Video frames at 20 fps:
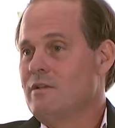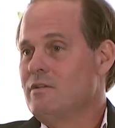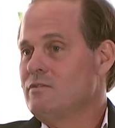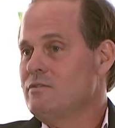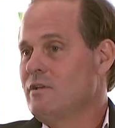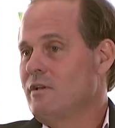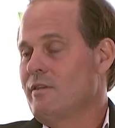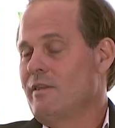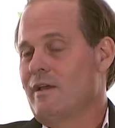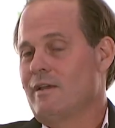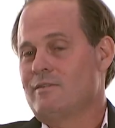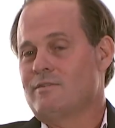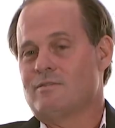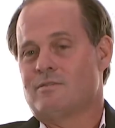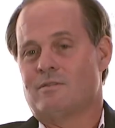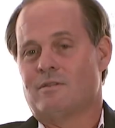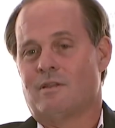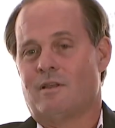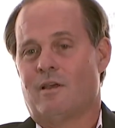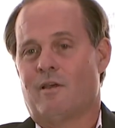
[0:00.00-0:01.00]
So
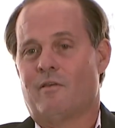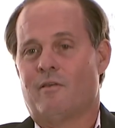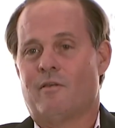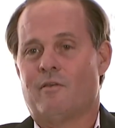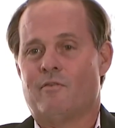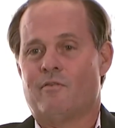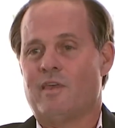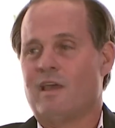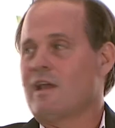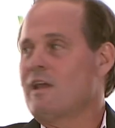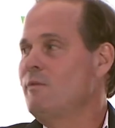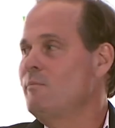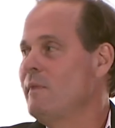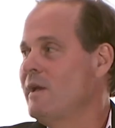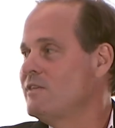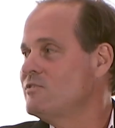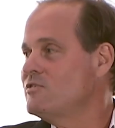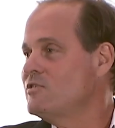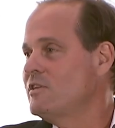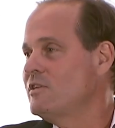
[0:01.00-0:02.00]
that's the thick and
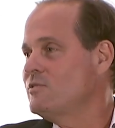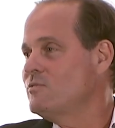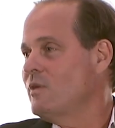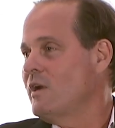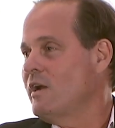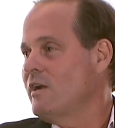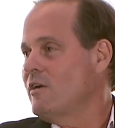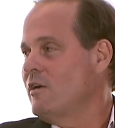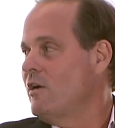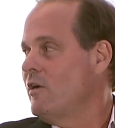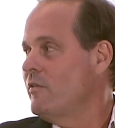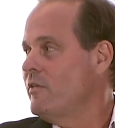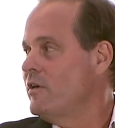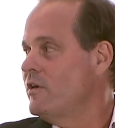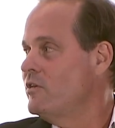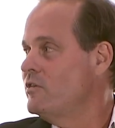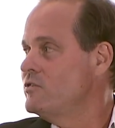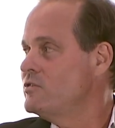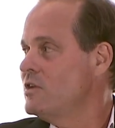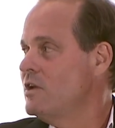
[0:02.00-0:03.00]
messy is what I call
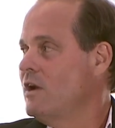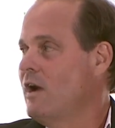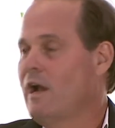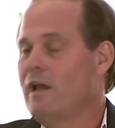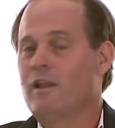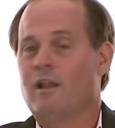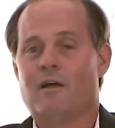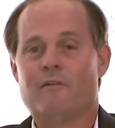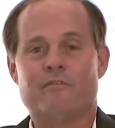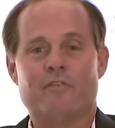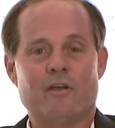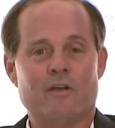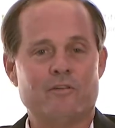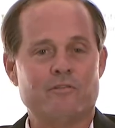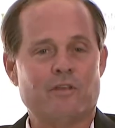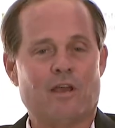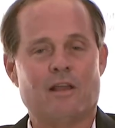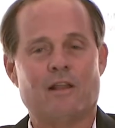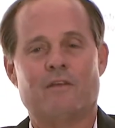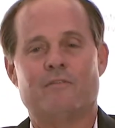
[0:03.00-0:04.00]
those. I love
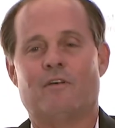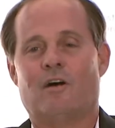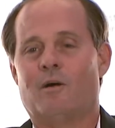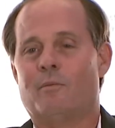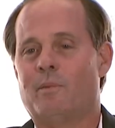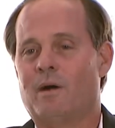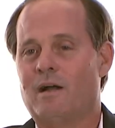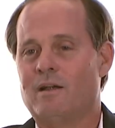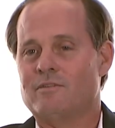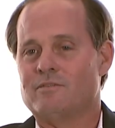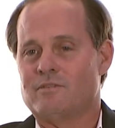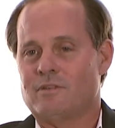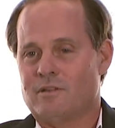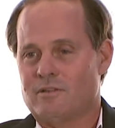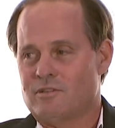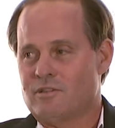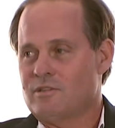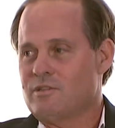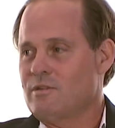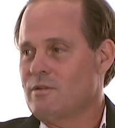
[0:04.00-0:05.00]
those. I love all bonds.
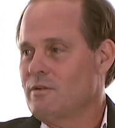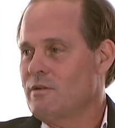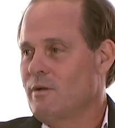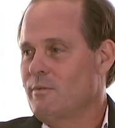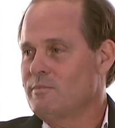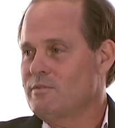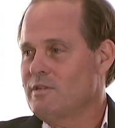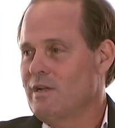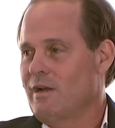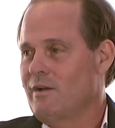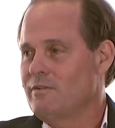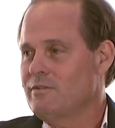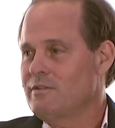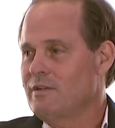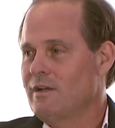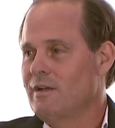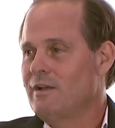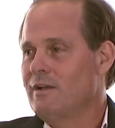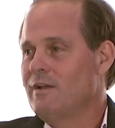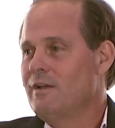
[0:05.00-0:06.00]
It comes
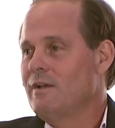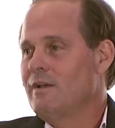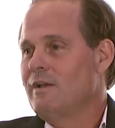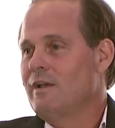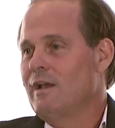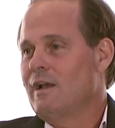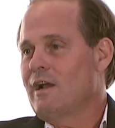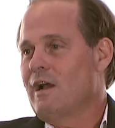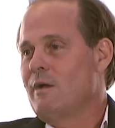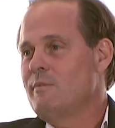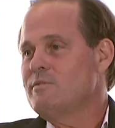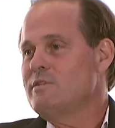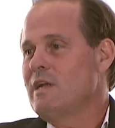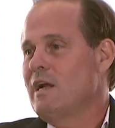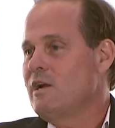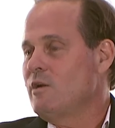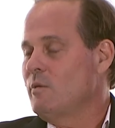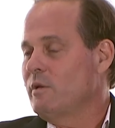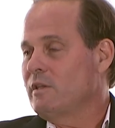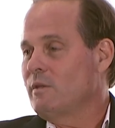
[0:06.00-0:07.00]

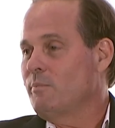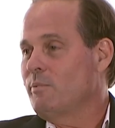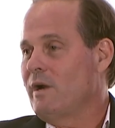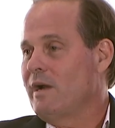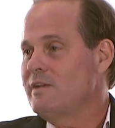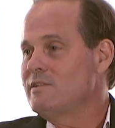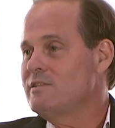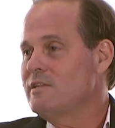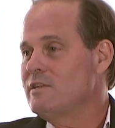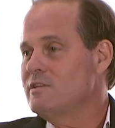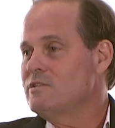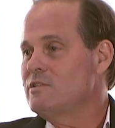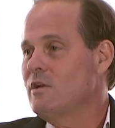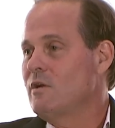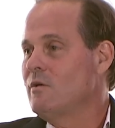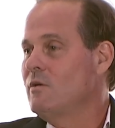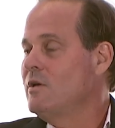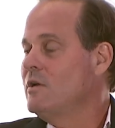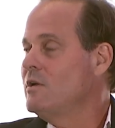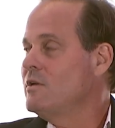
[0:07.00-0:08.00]
down to what the price is.
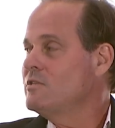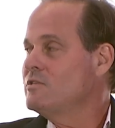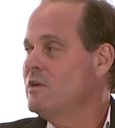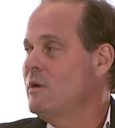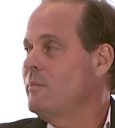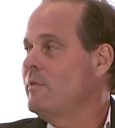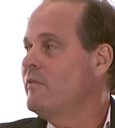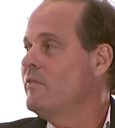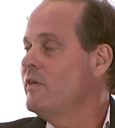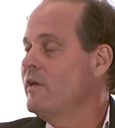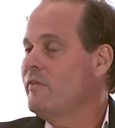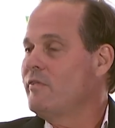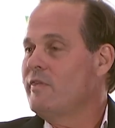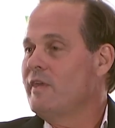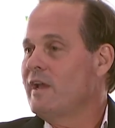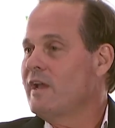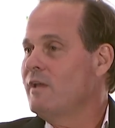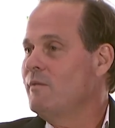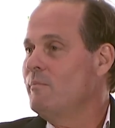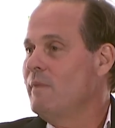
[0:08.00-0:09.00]
So some of the
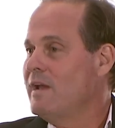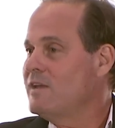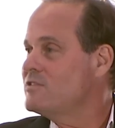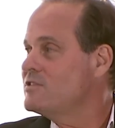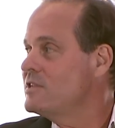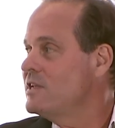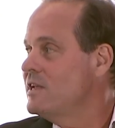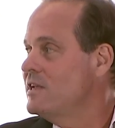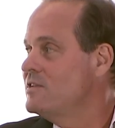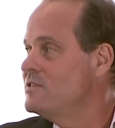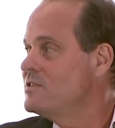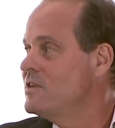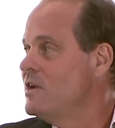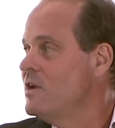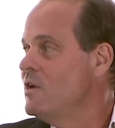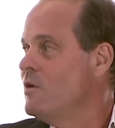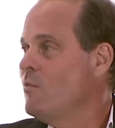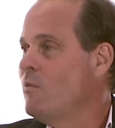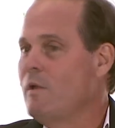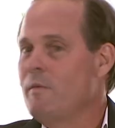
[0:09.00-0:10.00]
thick and messies,
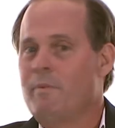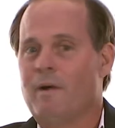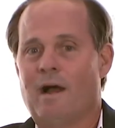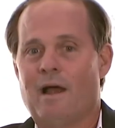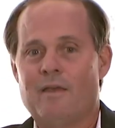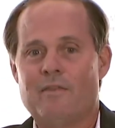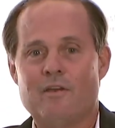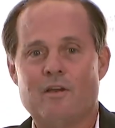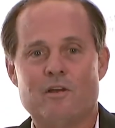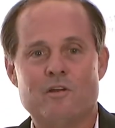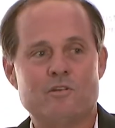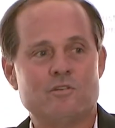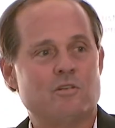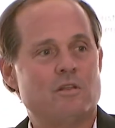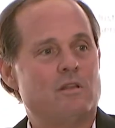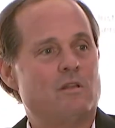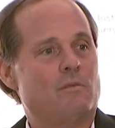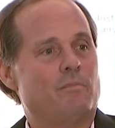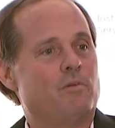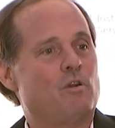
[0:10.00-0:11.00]
we buy those
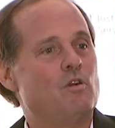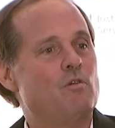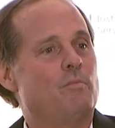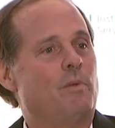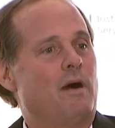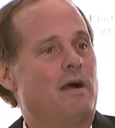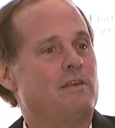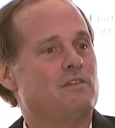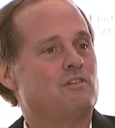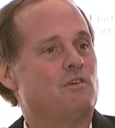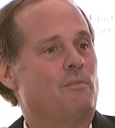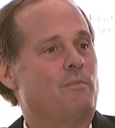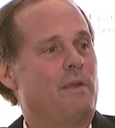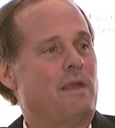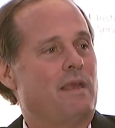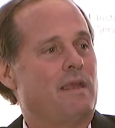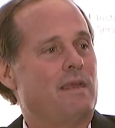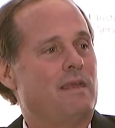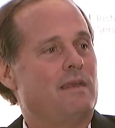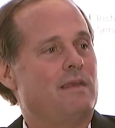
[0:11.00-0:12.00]
and the coupons are
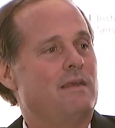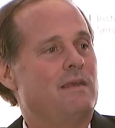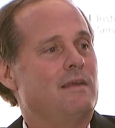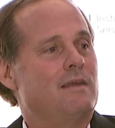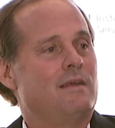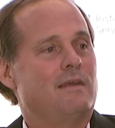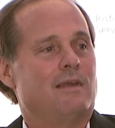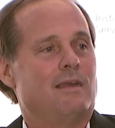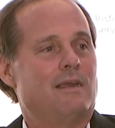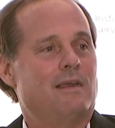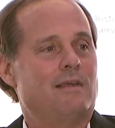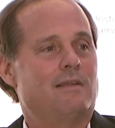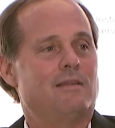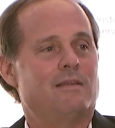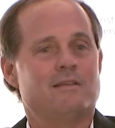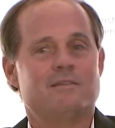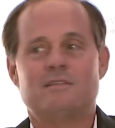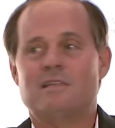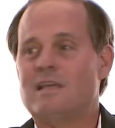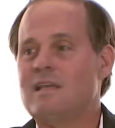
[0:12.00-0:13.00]
picking in
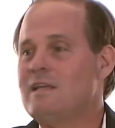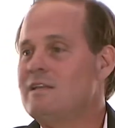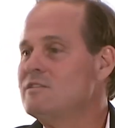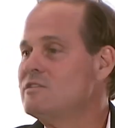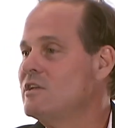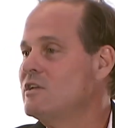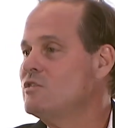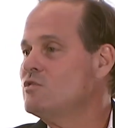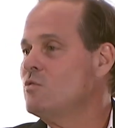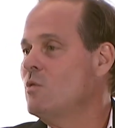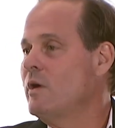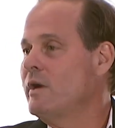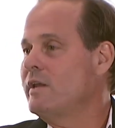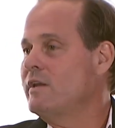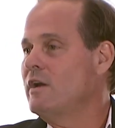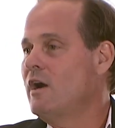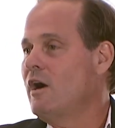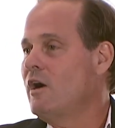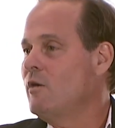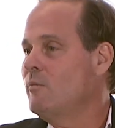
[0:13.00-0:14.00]
the teens and
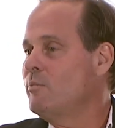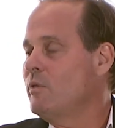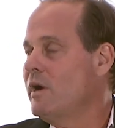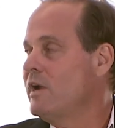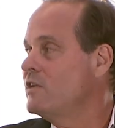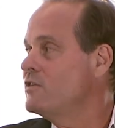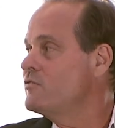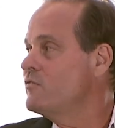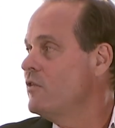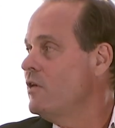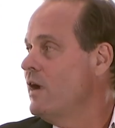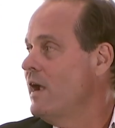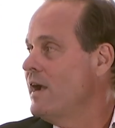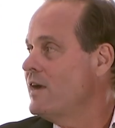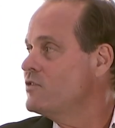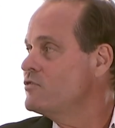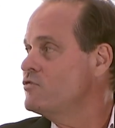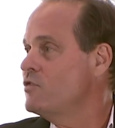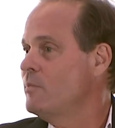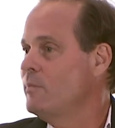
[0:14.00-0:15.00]
$20 price for
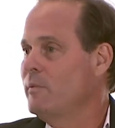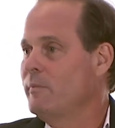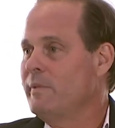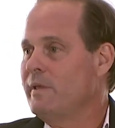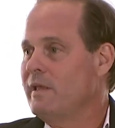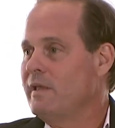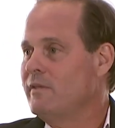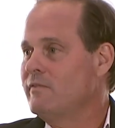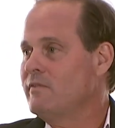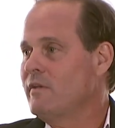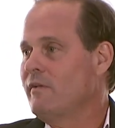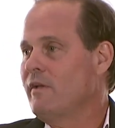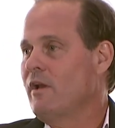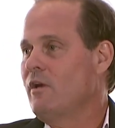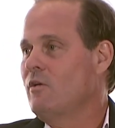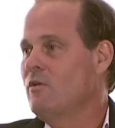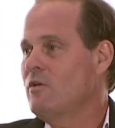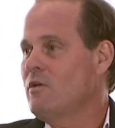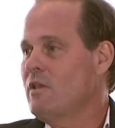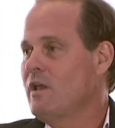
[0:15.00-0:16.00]
X triple Bs. I've got
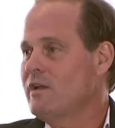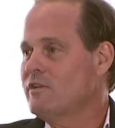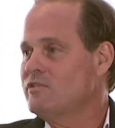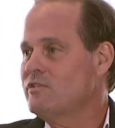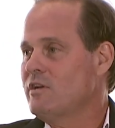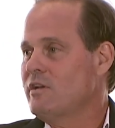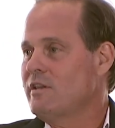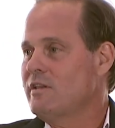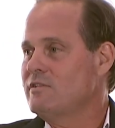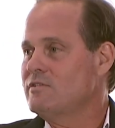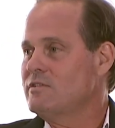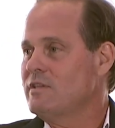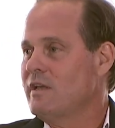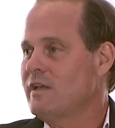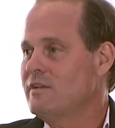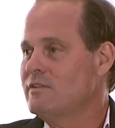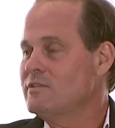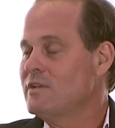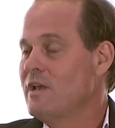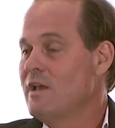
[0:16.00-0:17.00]
a whole collection of these
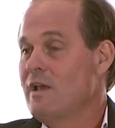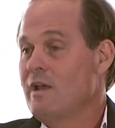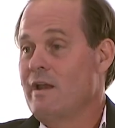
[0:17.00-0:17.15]
things.